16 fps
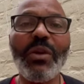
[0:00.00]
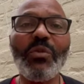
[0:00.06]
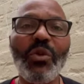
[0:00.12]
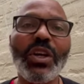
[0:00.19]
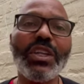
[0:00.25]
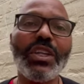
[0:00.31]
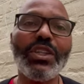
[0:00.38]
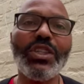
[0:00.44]

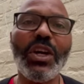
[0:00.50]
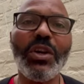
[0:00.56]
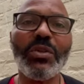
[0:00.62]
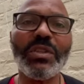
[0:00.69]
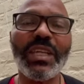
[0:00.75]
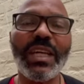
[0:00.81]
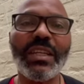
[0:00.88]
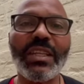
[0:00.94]
want to
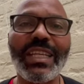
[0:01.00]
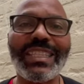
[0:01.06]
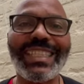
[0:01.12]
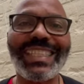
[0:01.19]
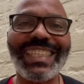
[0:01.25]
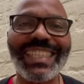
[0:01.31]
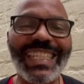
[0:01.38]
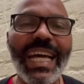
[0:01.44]
know that
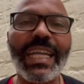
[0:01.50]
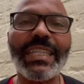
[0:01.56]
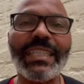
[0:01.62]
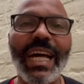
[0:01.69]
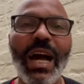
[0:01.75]
son.